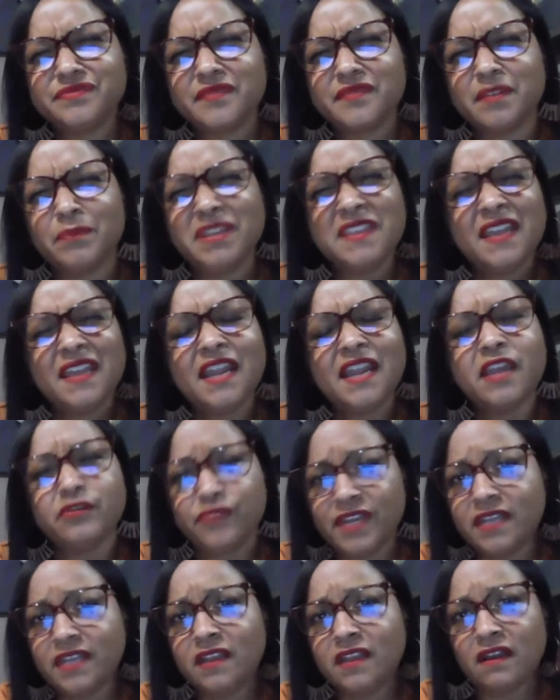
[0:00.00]
but then I
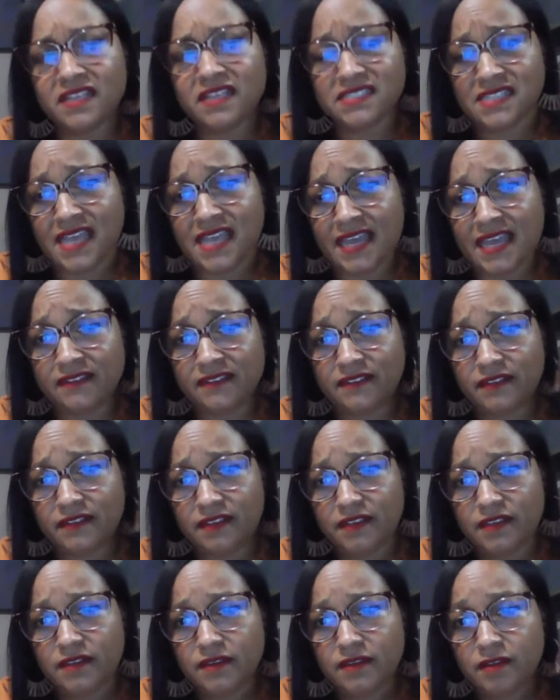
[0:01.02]
realized that
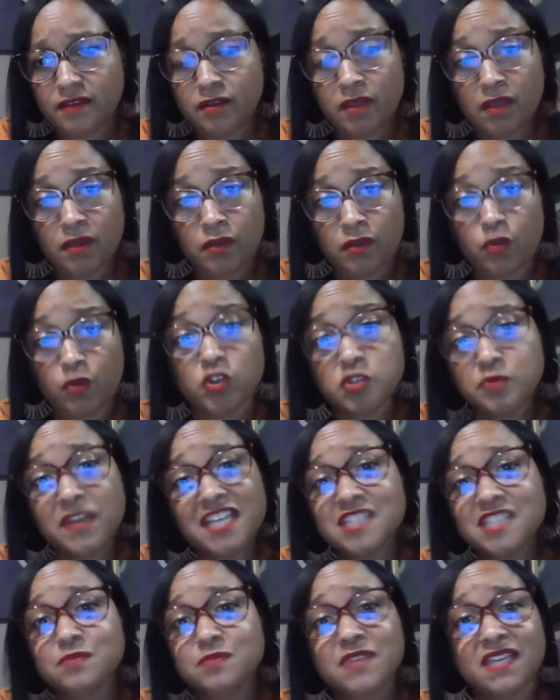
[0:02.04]
God's
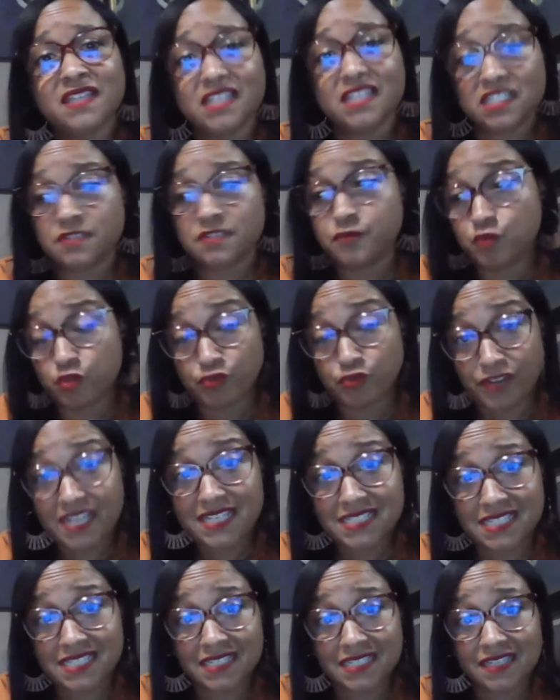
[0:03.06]
placed me in this for a
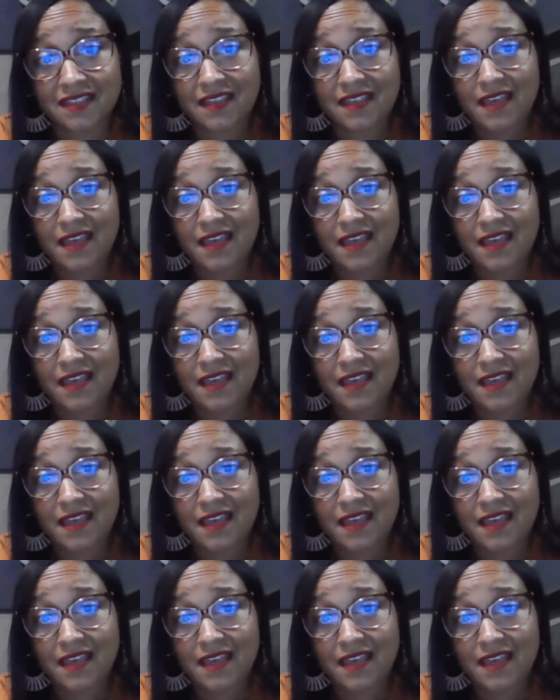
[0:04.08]
reason.